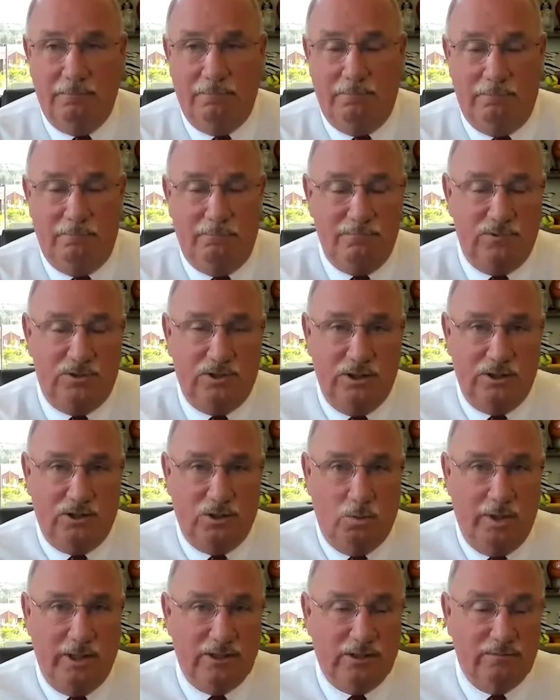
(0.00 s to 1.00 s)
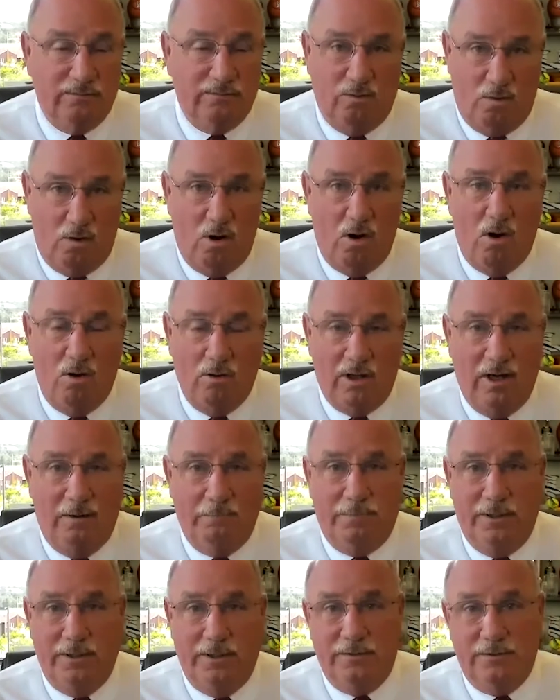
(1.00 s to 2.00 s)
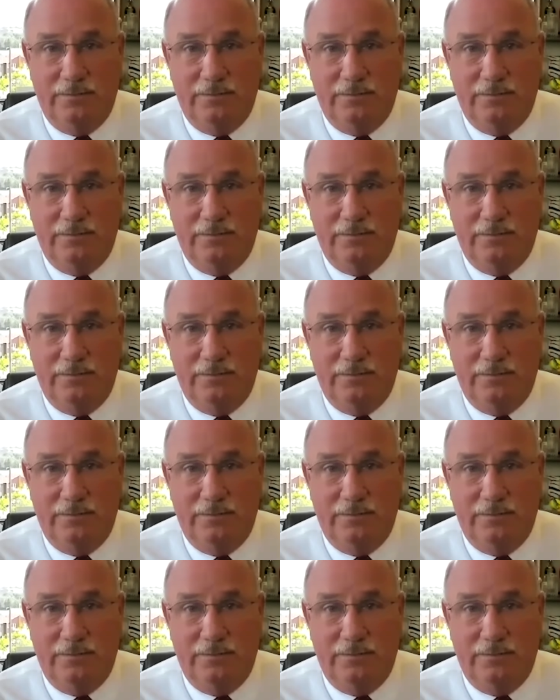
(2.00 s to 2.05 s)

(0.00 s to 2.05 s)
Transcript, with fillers: situation for all companies.